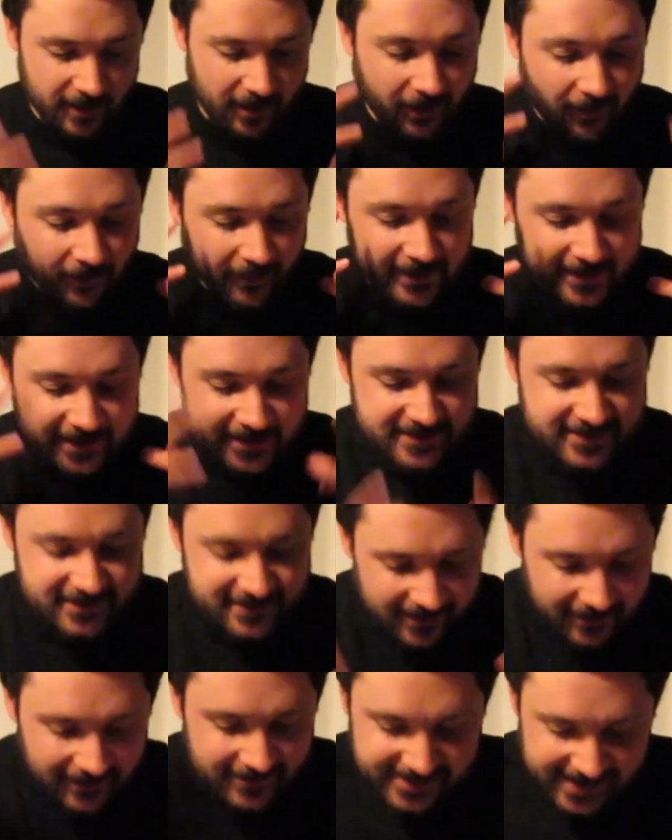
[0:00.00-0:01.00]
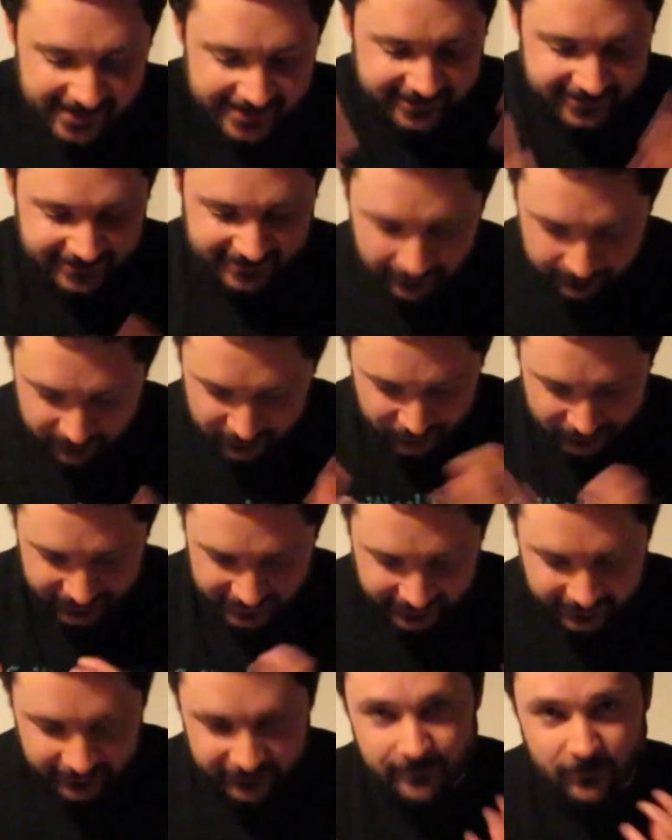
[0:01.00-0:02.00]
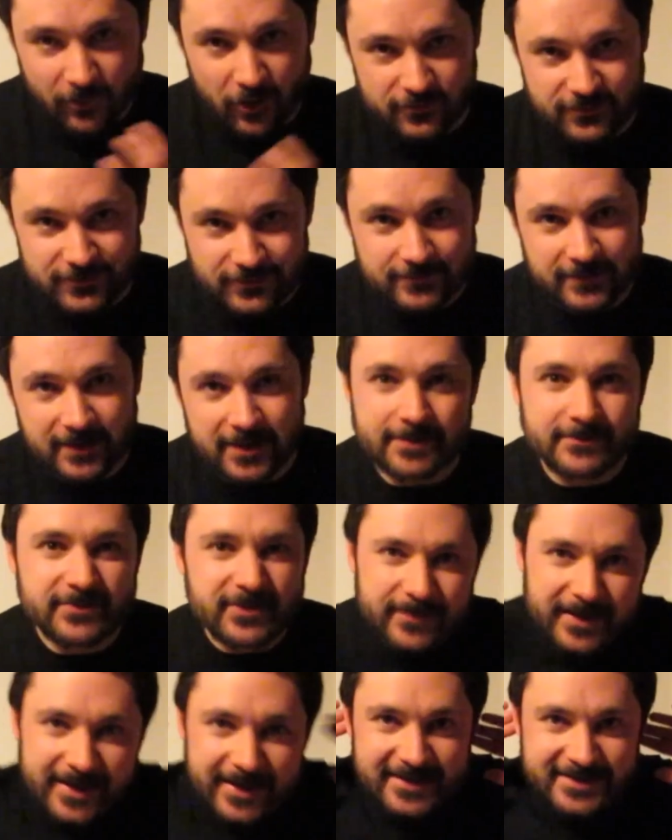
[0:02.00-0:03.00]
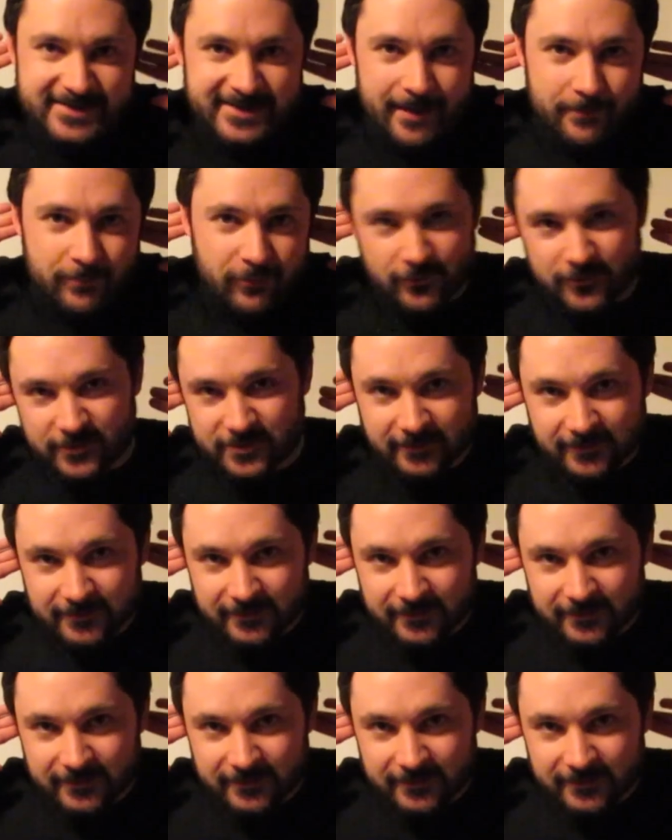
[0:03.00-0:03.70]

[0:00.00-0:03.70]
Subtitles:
eyes are taken up looking at the model, but my ears get bored.